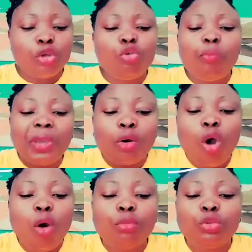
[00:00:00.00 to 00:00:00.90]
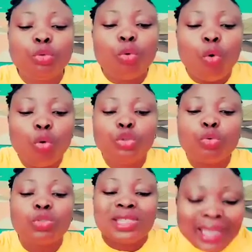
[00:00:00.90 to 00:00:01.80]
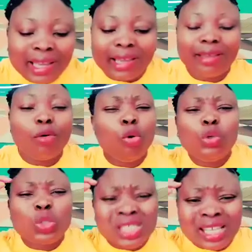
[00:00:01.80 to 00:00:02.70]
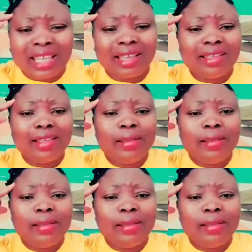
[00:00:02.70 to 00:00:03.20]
You become who you think. Who you think.